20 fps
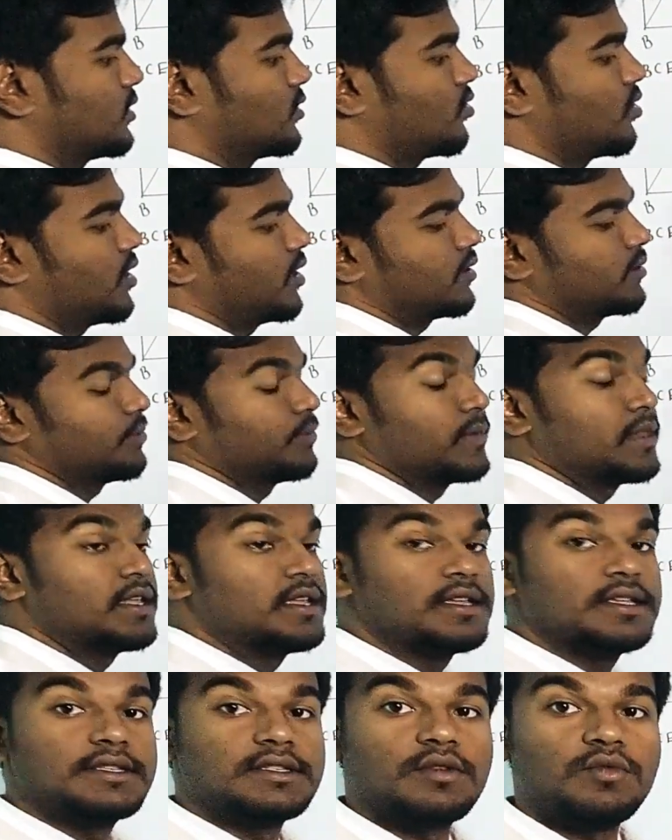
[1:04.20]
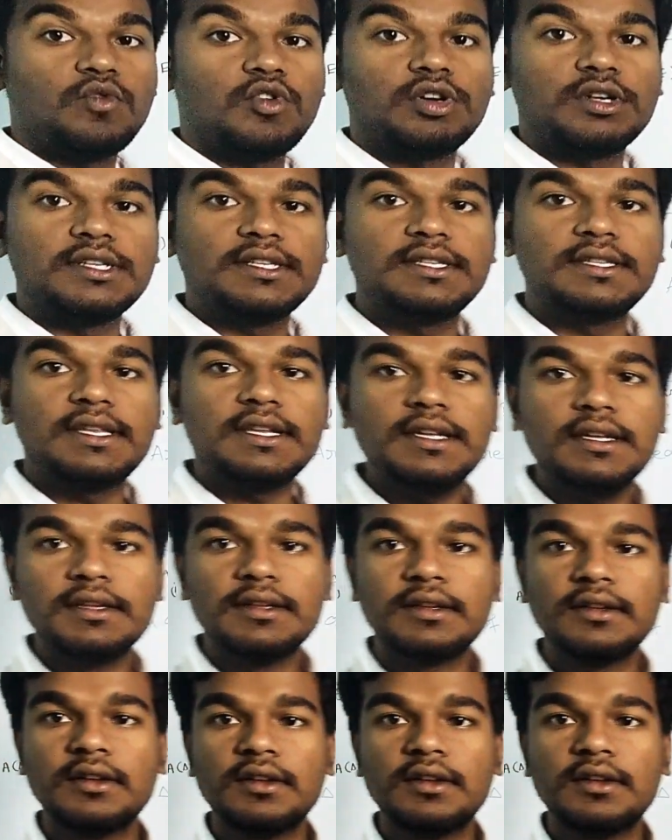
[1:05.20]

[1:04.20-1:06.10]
square. So what is the